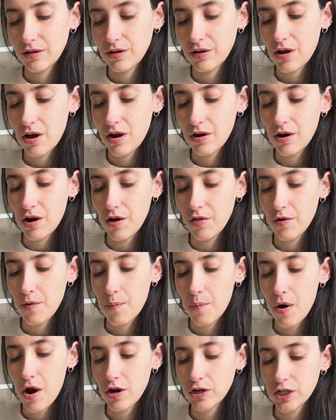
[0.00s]
on other
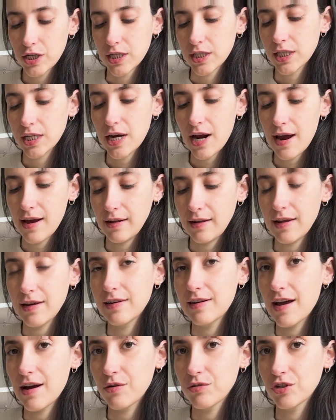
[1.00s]
projects that I laid
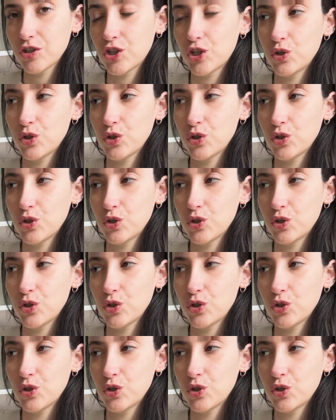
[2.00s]
down